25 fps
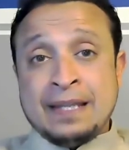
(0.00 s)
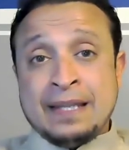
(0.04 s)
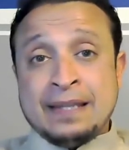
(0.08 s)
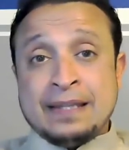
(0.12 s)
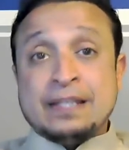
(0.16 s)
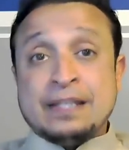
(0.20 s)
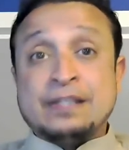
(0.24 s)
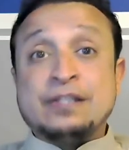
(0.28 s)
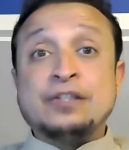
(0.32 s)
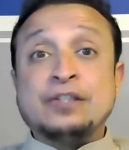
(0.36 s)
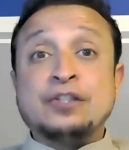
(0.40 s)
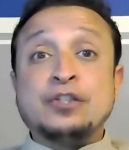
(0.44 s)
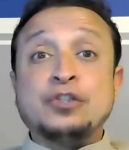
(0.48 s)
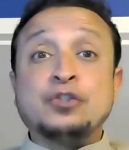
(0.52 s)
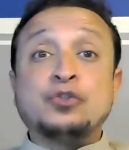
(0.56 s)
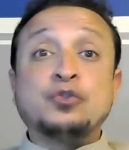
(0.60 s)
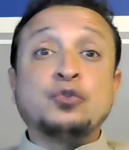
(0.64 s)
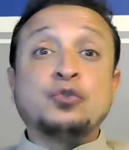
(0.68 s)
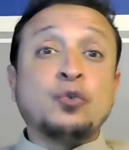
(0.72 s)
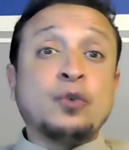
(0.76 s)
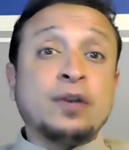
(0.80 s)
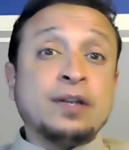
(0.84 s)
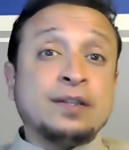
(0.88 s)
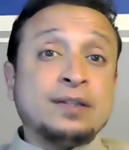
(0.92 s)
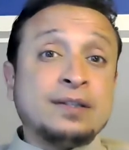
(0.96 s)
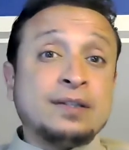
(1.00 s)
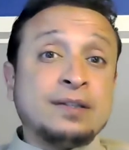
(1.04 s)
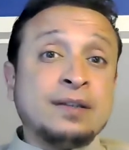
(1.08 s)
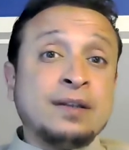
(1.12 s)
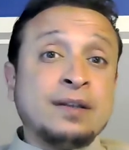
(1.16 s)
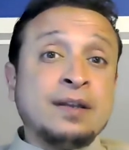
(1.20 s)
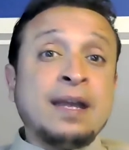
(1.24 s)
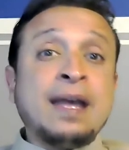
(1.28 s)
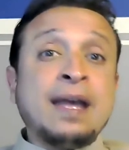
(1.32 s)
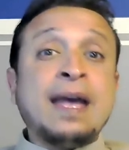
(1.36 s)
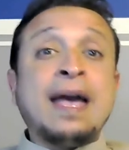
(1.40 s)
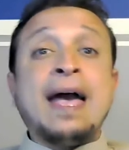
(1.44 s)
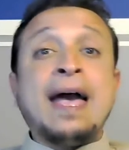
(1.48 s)
This is in Surah
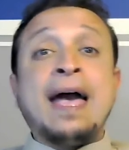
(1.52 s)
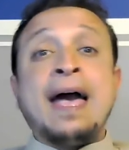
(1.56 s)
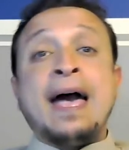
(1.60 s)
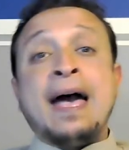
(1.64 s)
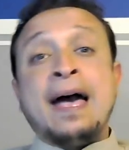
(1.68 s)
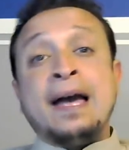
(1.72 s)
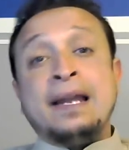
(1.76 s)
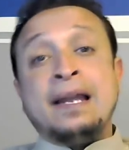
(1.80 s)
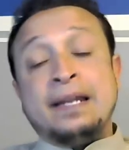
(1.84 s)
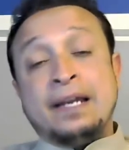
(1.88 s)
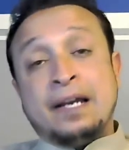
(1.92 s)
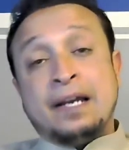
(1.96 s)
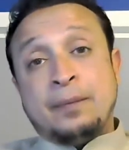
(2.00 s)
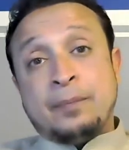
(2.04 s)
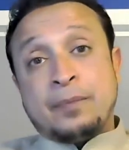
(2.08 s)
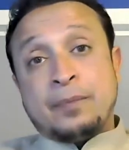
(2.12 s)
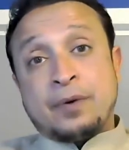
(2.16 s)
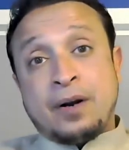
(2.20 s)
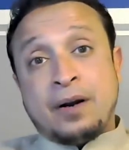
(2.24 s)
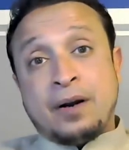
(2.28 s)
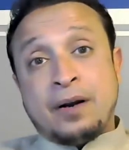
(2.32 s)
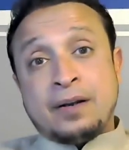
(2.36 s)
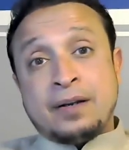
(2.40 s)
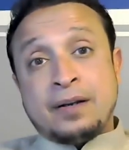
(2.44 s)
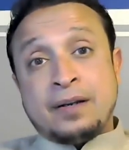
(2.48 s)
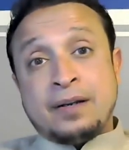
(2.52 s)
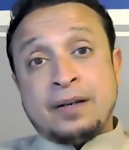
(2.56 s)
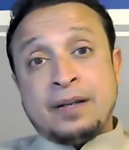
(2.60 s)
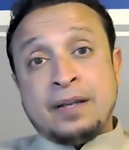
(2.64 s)
Ali Imran.